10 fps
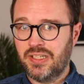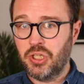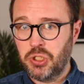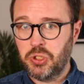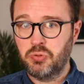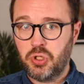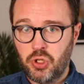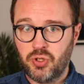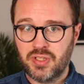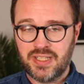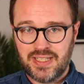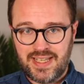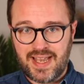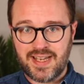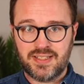you could
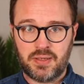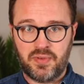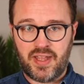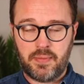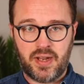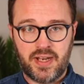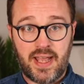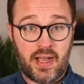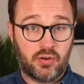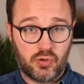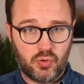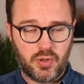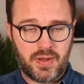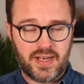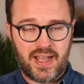get some of that money out or all the
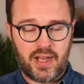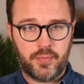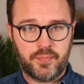money out.